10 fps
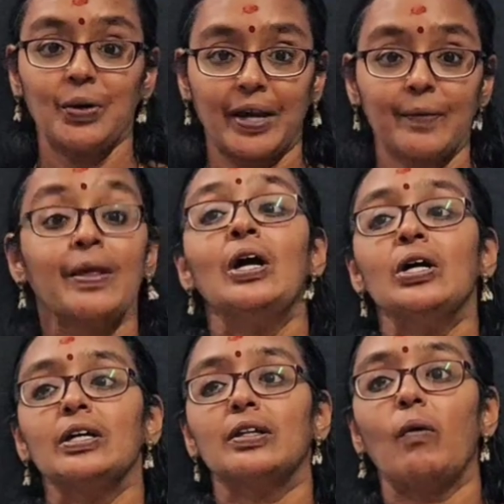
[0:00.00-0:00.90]
Okay,
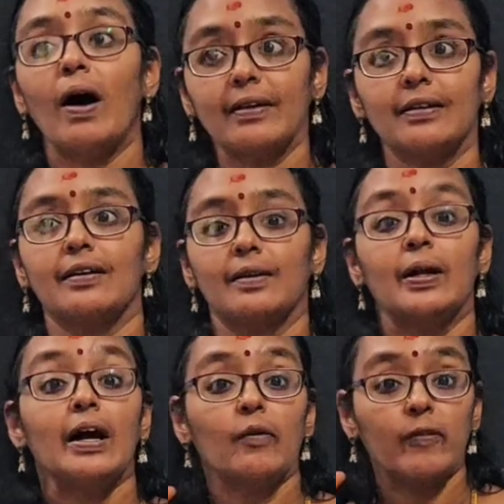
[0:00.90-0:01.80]
the water
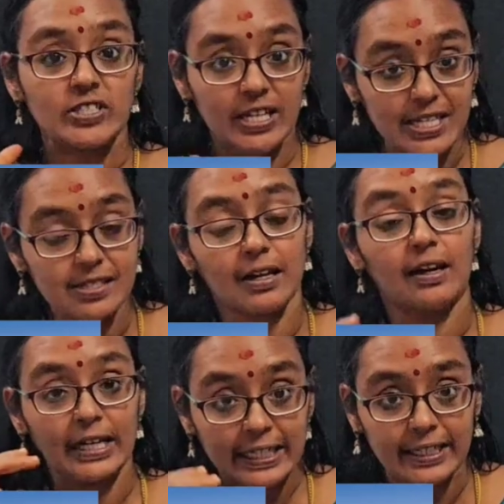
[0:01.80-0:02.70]
which is
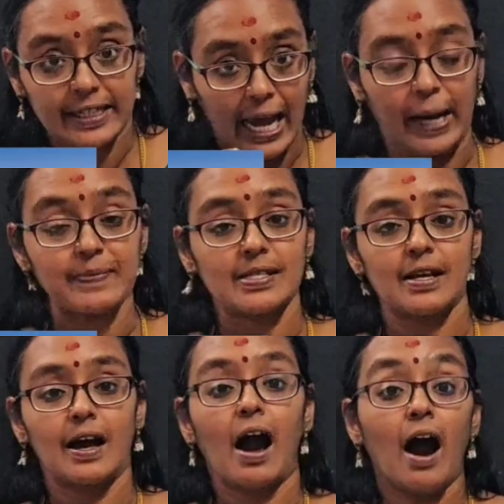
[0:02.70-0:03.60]
in dams
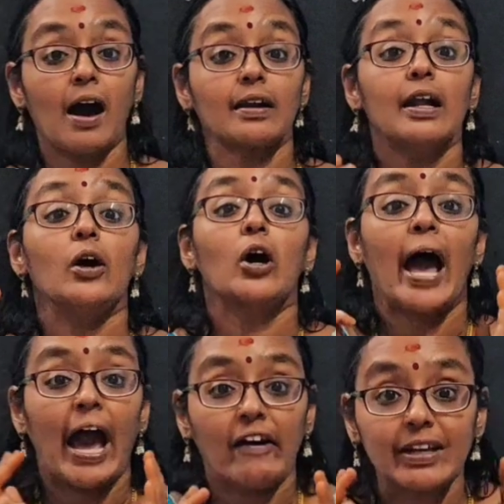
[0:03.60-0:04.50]
are
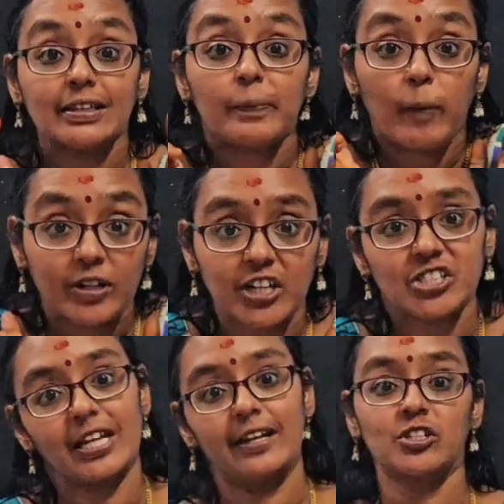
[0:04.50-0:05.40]
having the
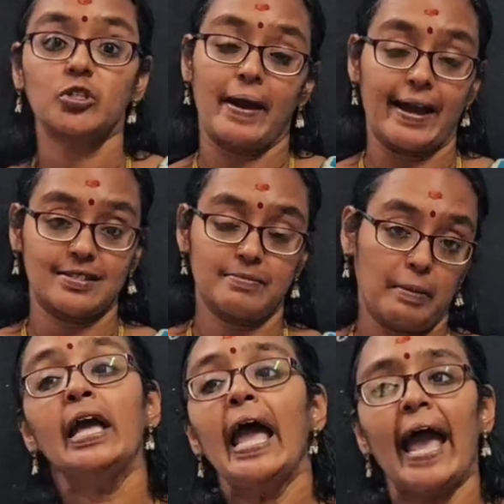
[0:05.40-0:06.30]
potential energy
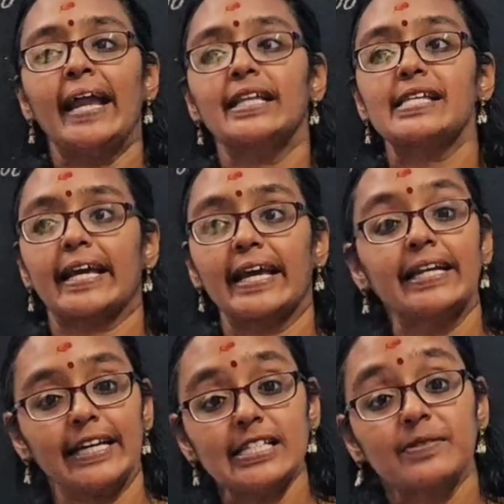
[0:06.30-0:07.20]
maximum. And the second
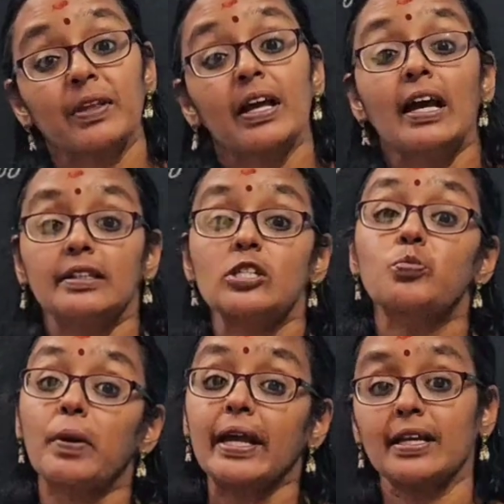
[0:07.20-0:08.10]
is the
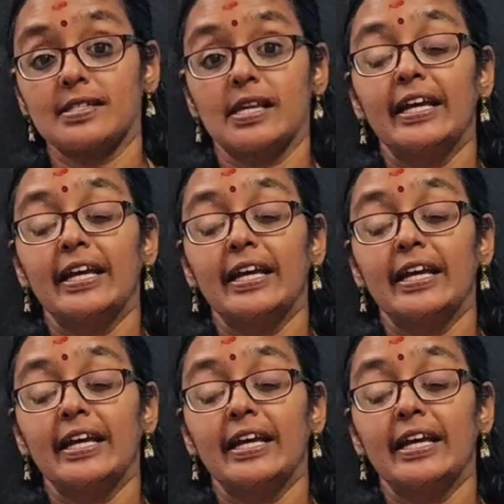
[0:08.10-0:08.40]
springs.